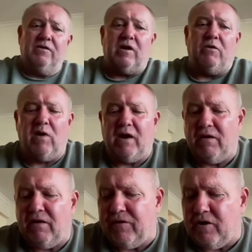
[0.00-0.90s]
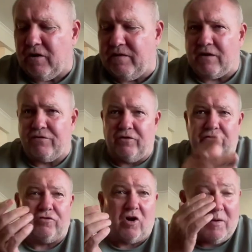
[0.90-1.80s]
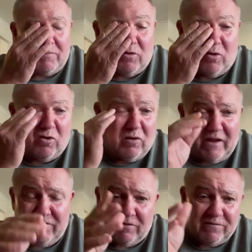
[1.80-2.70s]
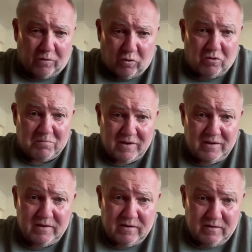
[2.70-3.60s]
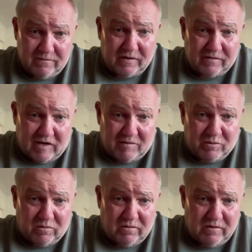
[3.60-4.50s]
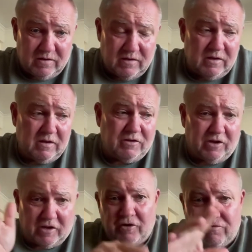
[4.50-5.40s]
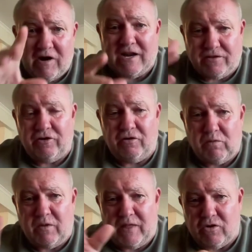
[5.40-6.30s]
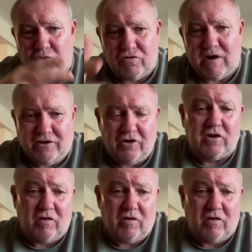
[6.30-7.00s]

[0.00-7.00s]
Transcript: So if you got it done through Stripe or even a form, for example, you can create what they call create new